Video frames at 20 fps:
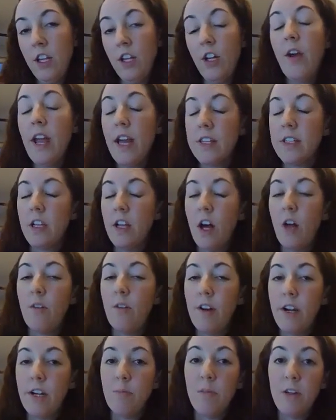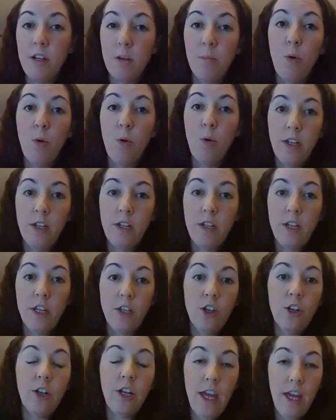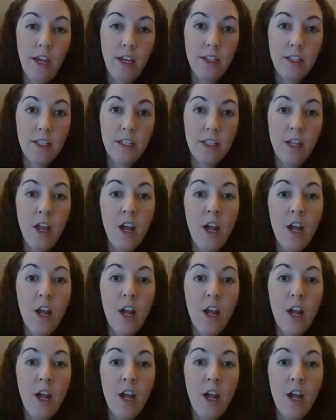hasn't already been appointed in your case.